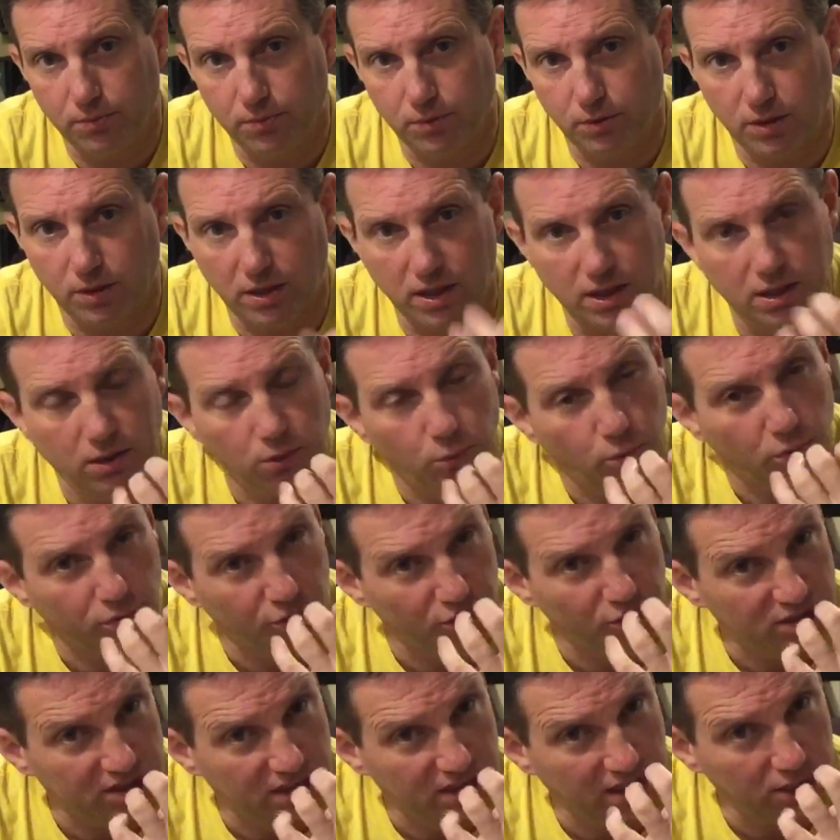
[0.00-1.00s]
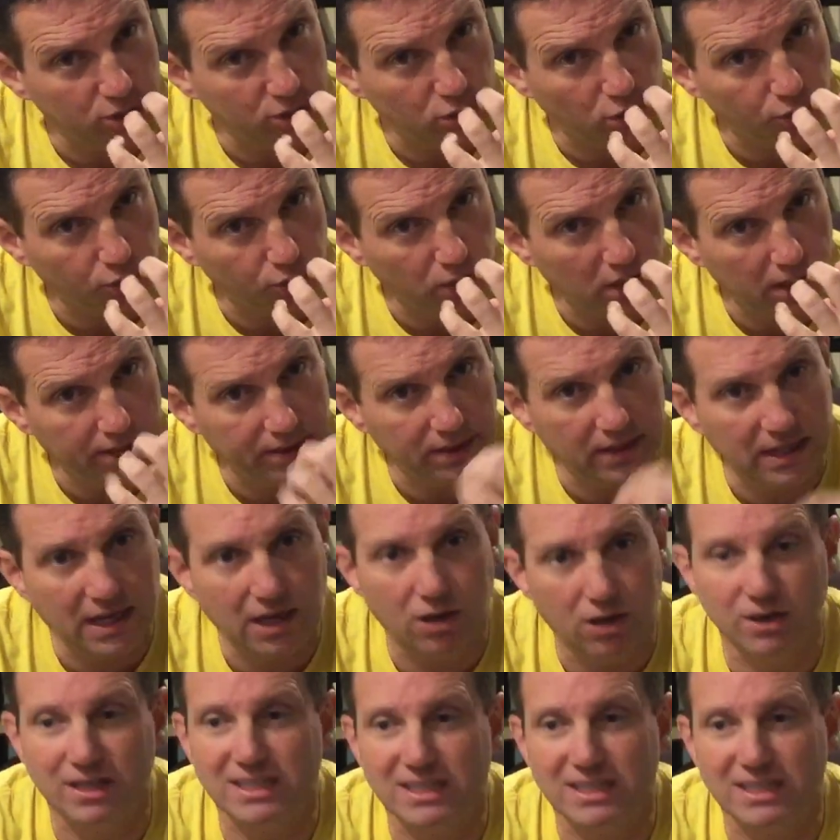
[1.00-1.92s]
okay, where their teeth are rotting out,